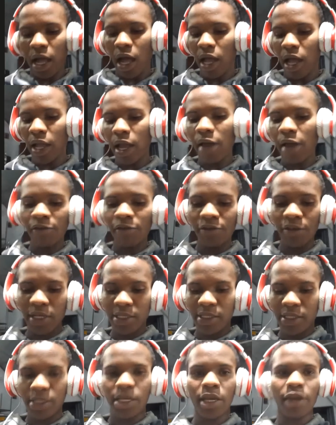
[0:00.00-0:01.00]
I have
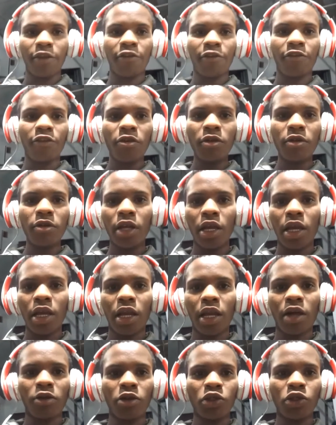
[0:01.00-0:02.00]
just here a phone, and
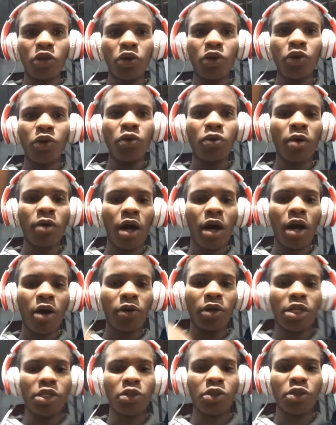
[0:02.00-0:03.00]
I'll show you how
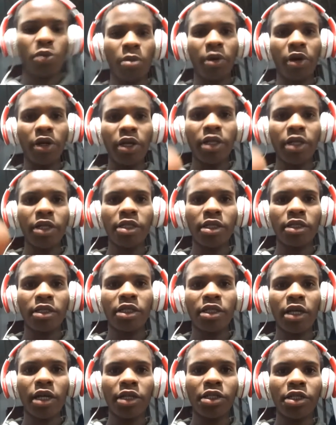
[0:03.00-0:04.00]
it operates,
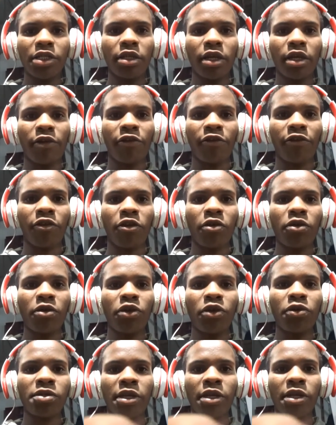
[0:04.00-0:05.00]
charging a phone
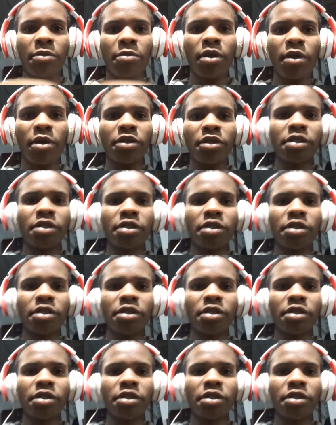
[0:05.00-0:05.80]
using a battery